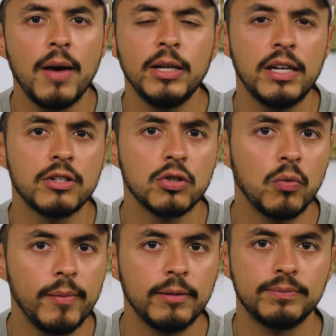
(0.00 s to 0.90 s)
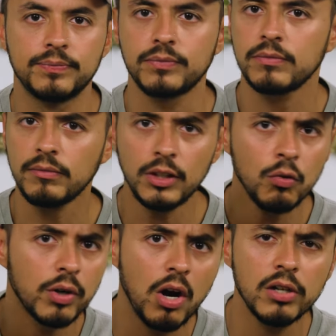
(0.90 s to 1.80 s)
common cancer in women,
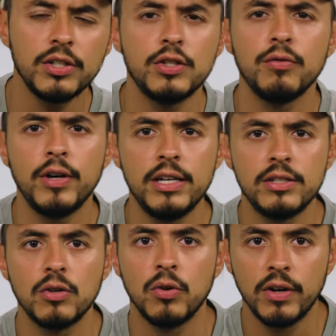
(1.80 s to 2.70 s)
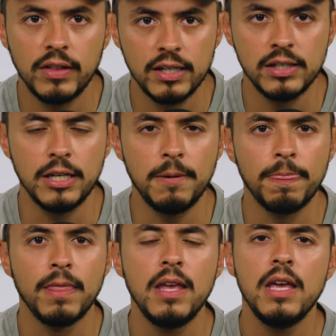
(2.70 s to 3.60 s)
regardless of race or ethnicity.
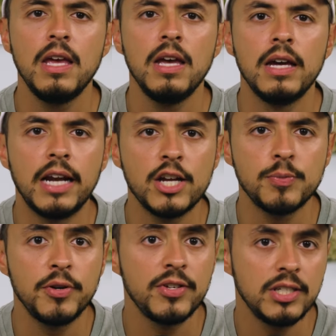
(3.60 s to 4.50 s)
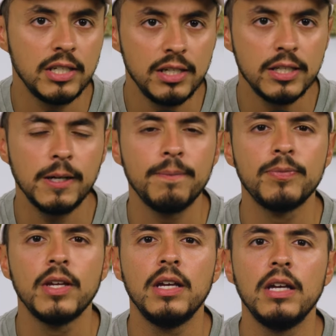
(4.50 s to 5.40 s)
And as per the CDC,
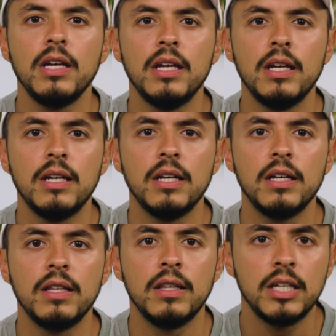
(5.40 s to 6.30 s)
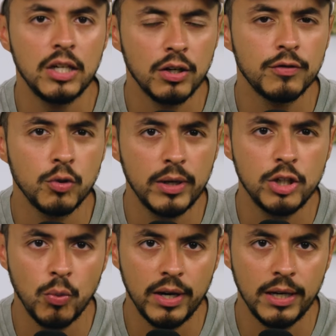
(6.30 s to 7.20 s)
in the year of
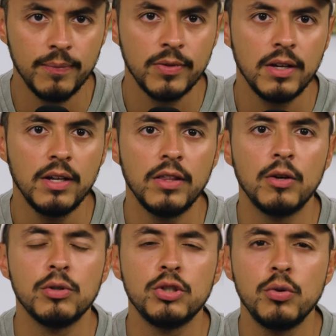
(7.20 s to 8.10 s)
2020, there was